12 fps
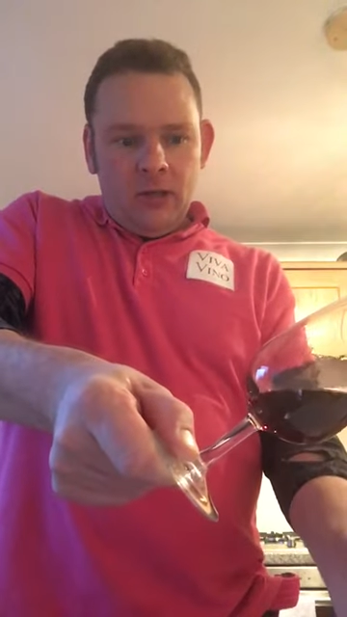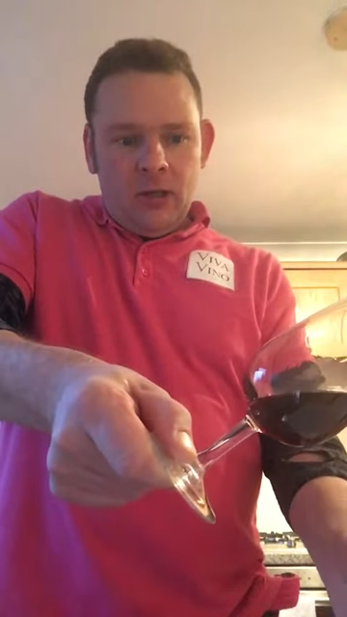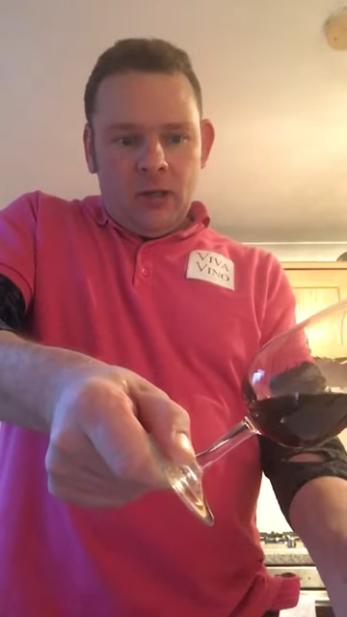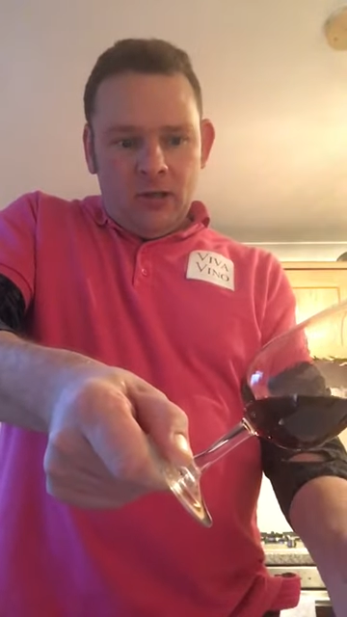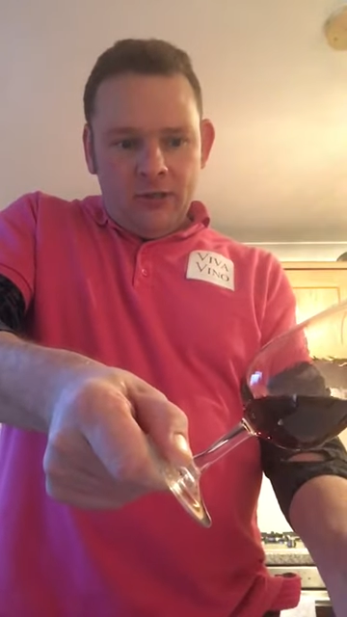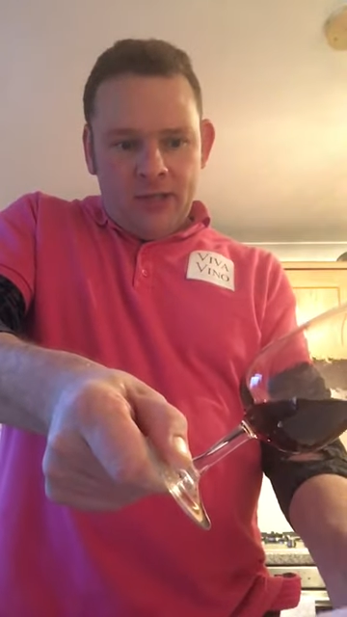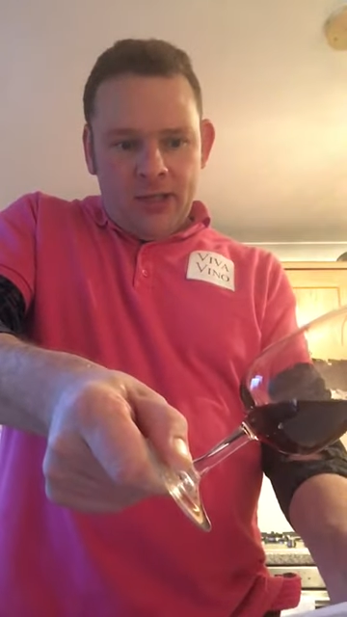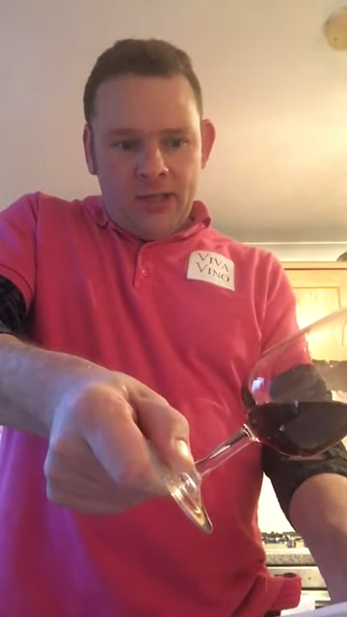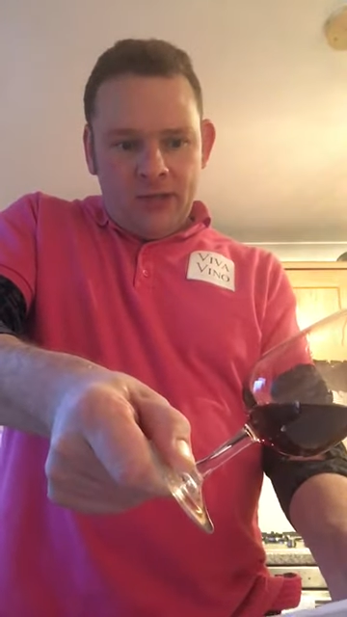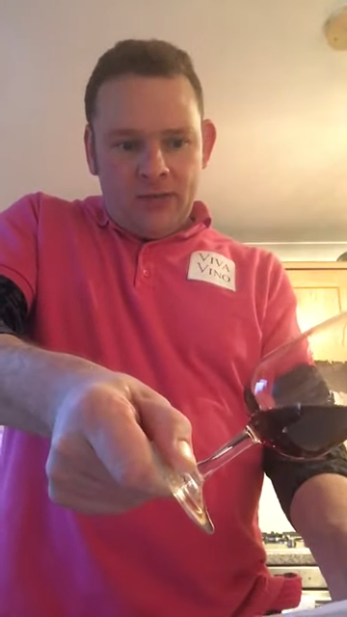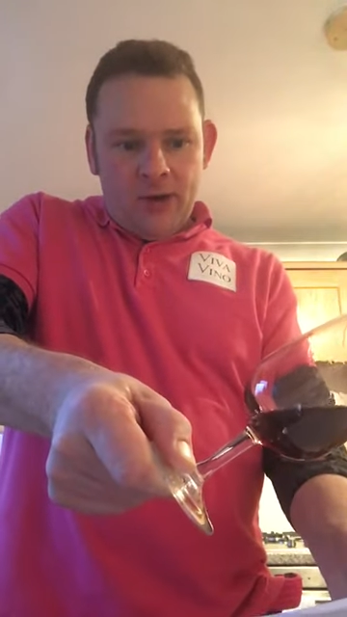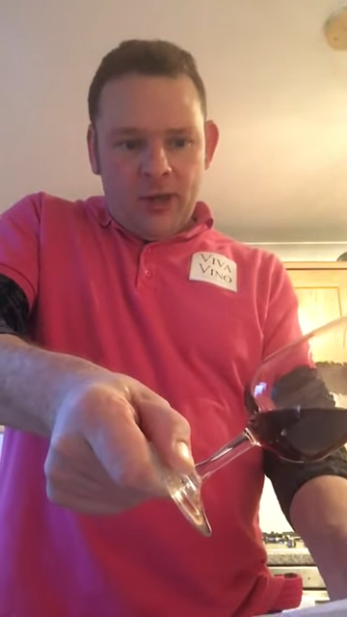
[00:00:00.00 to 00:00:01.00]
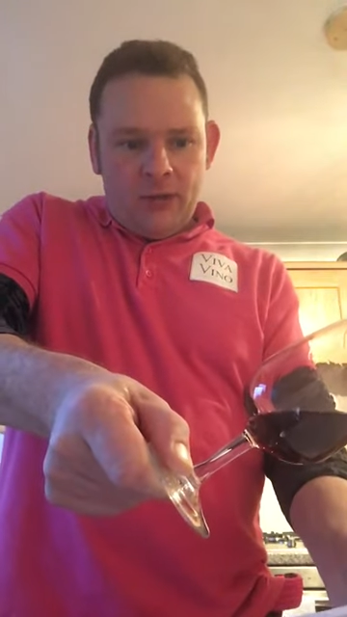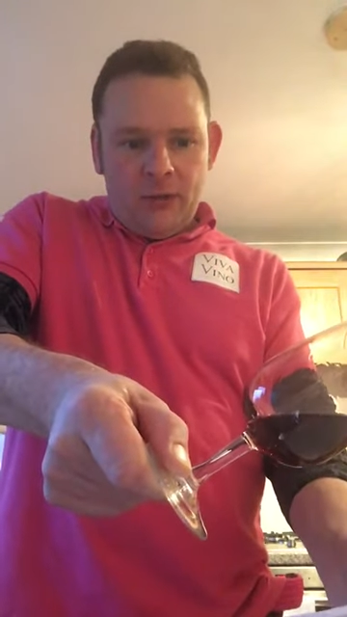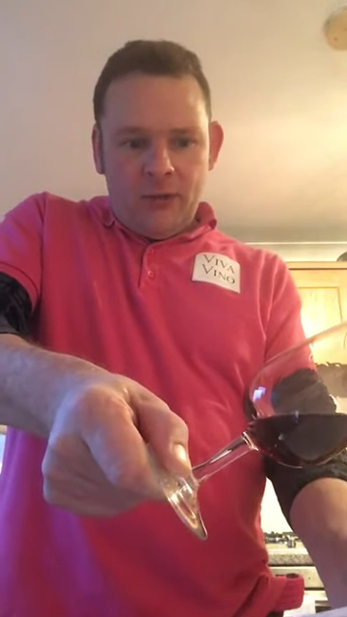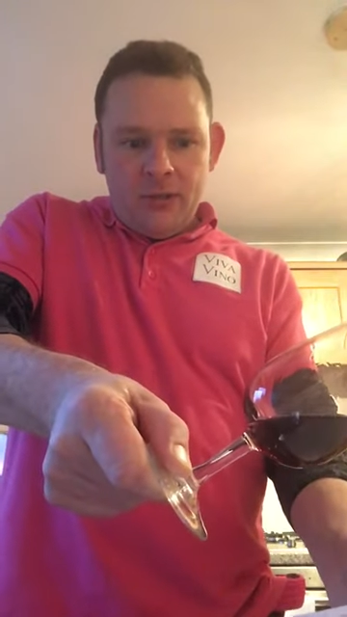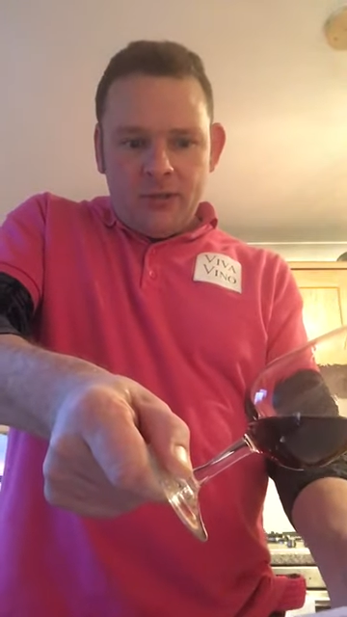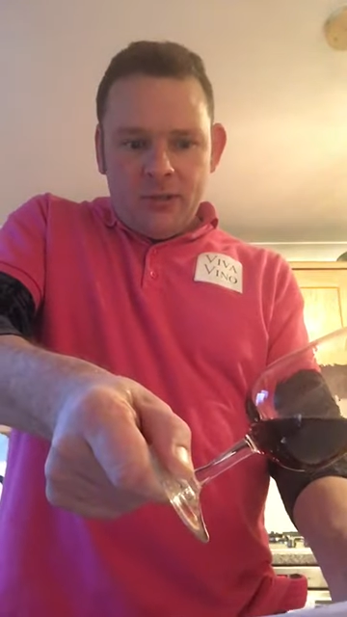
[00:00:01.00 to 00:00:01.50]
Can't see straight
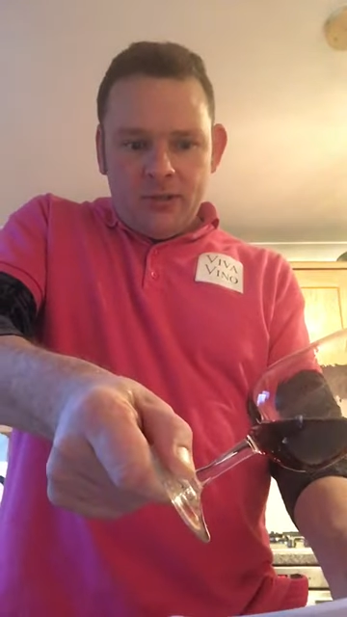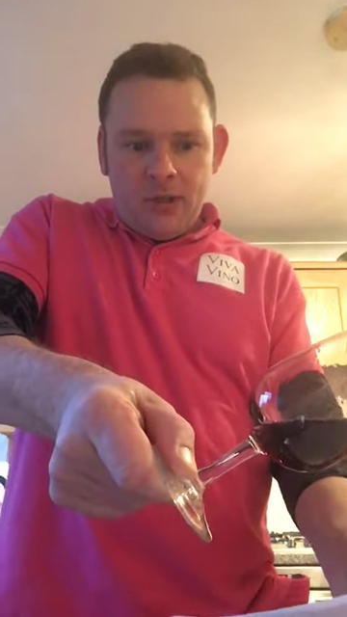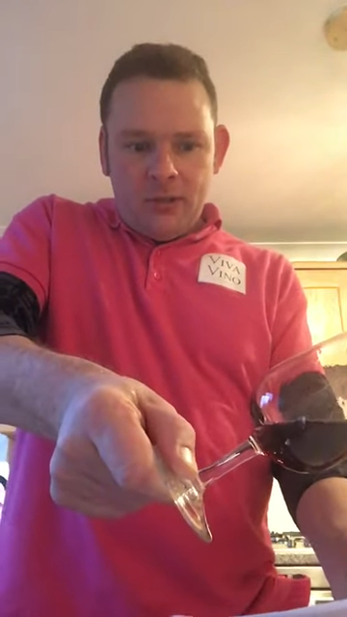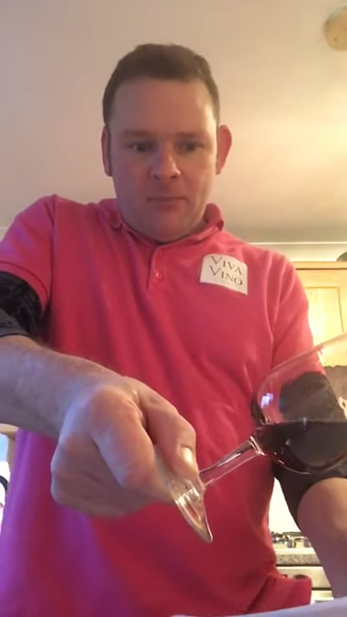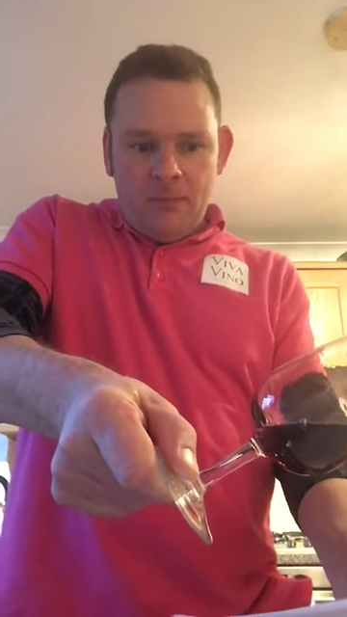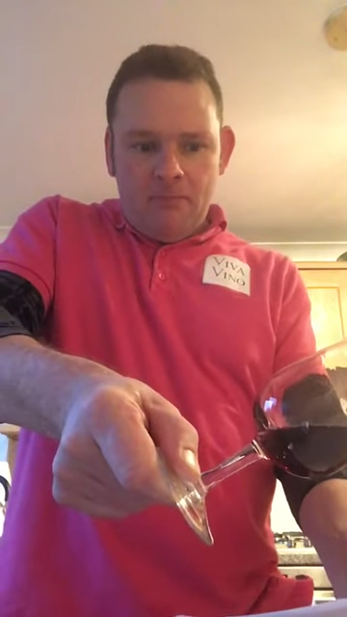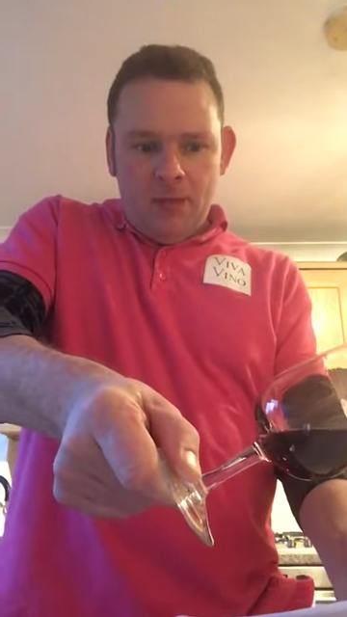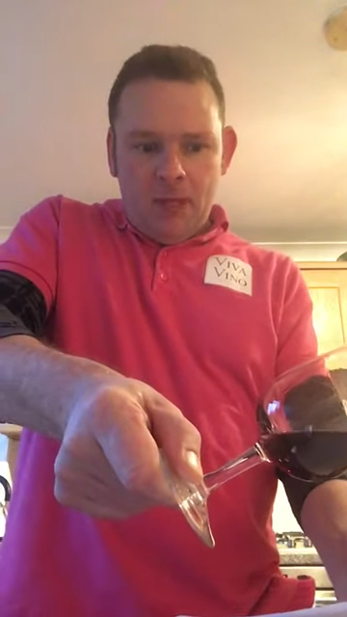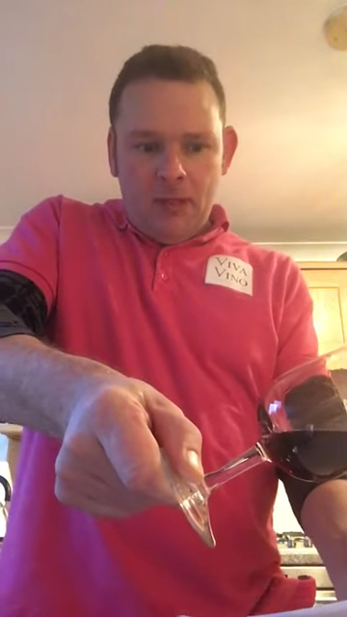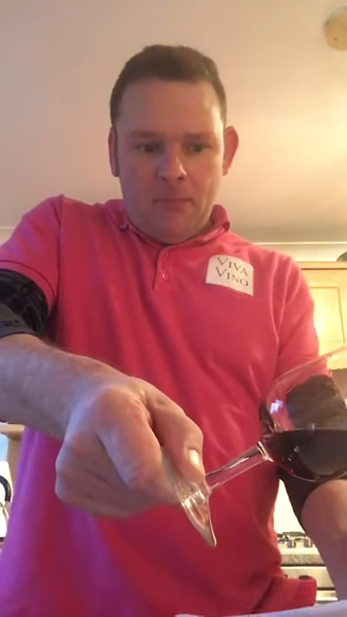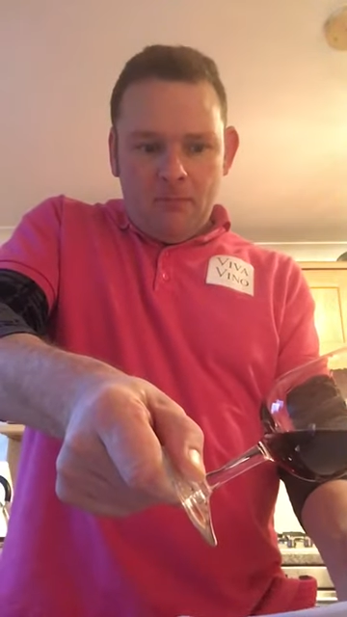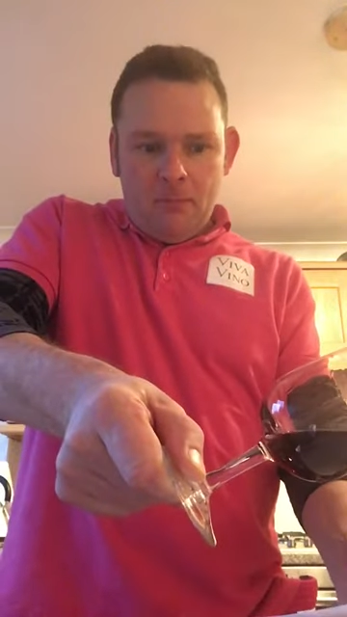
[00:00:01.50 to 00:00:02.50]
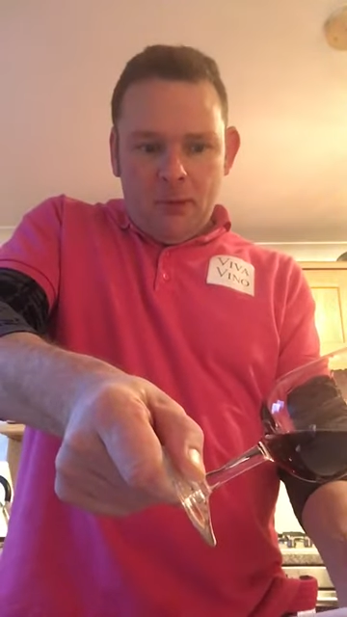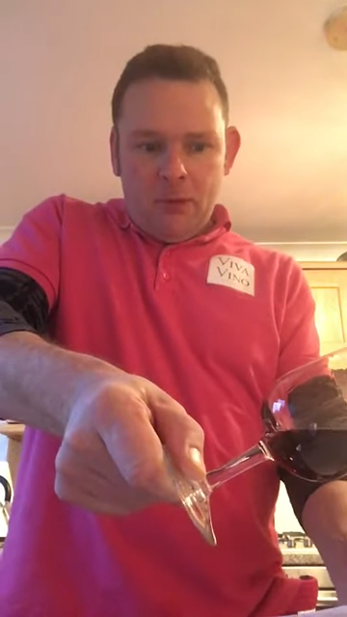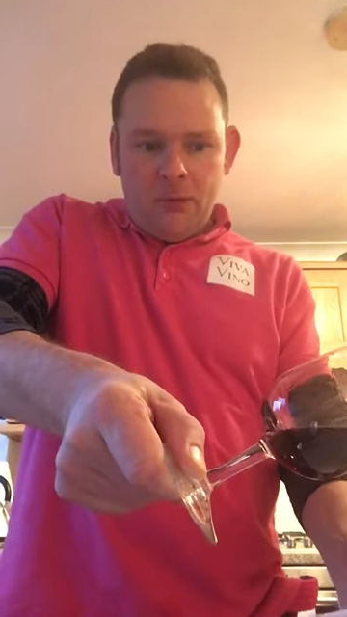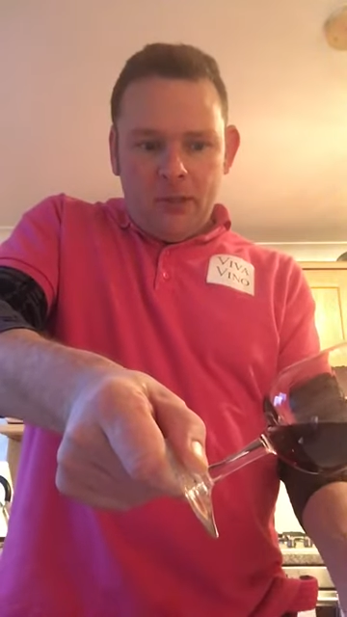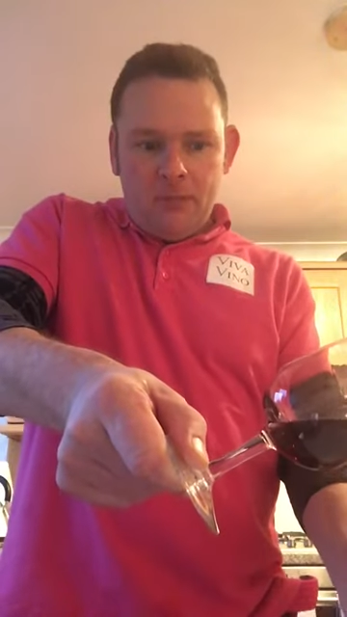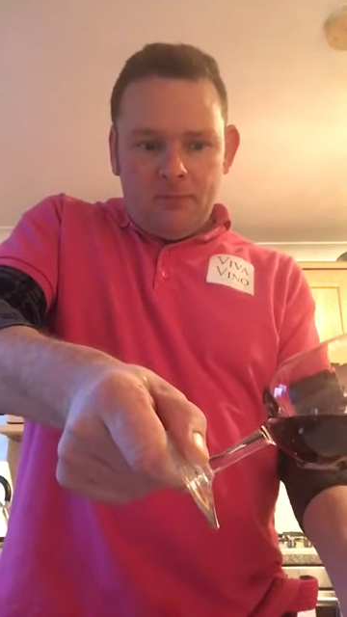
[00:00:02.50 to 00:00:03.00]
through it, so it's going to be medium bodied,